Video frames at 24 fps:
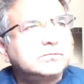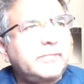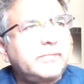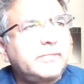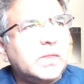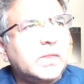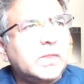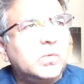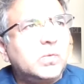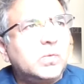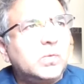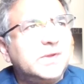
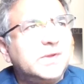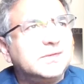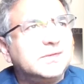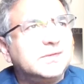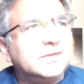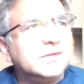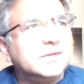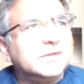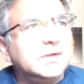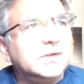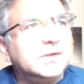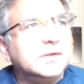What is
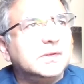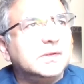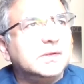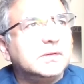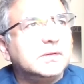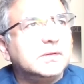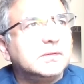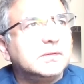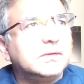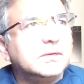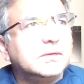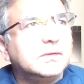the
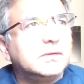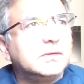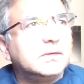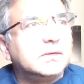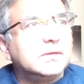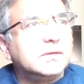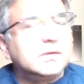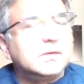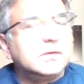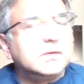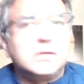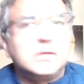
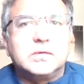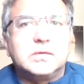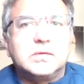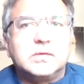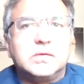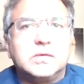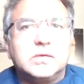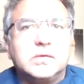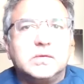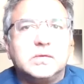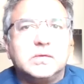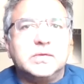
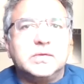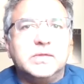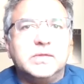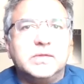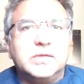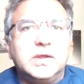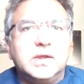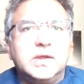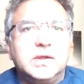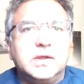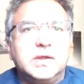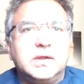
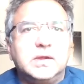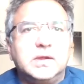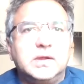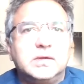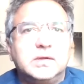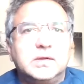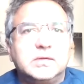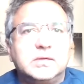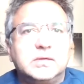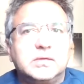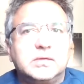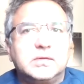they?
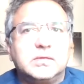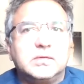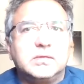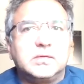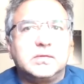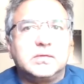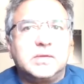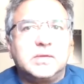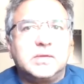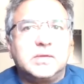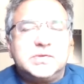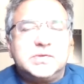
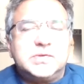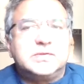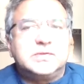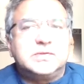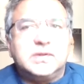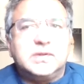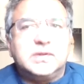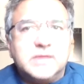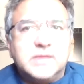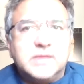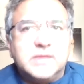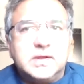How about just
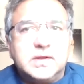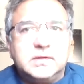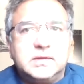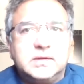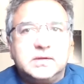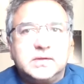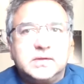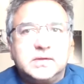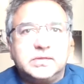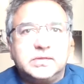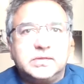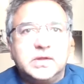saying they,
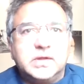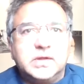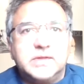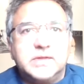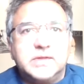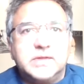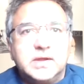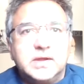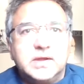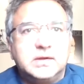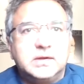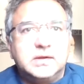not the
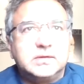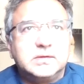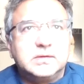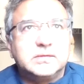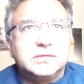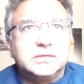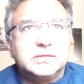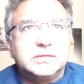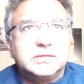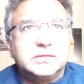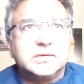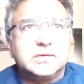they?
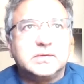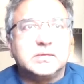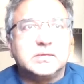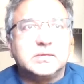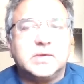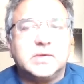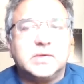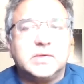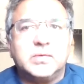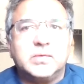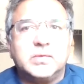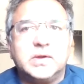So
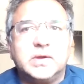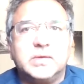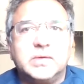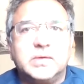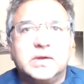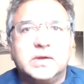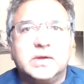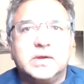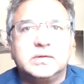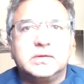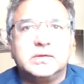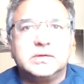why are you
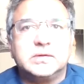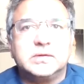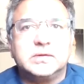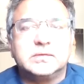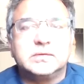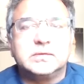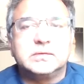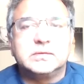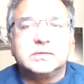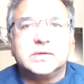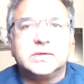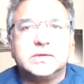adding
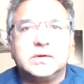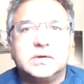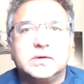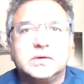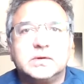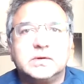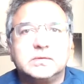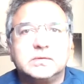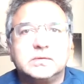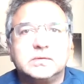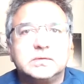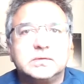that
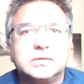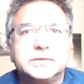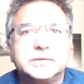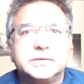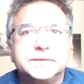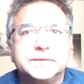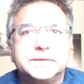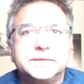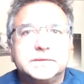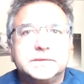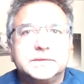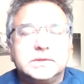article?
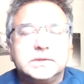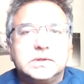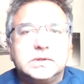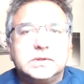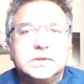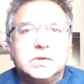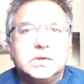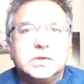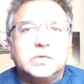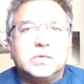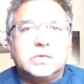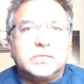
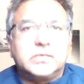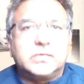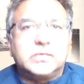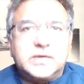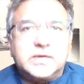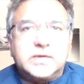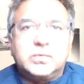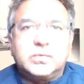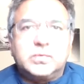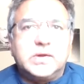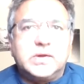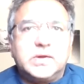So
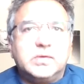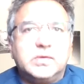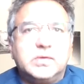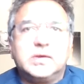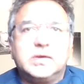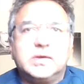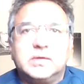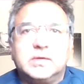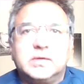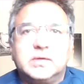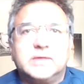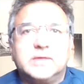that's why
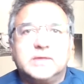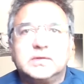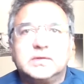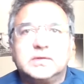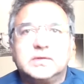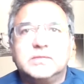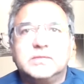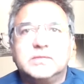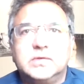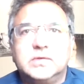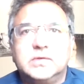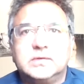therein lies the
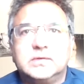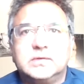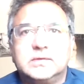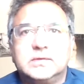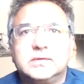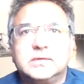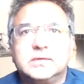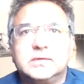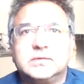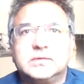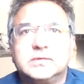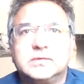confusion,
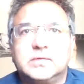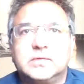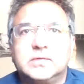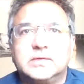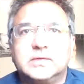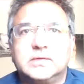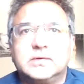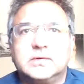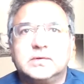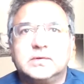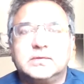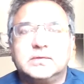as
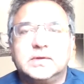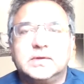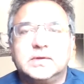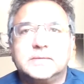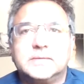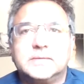translators say.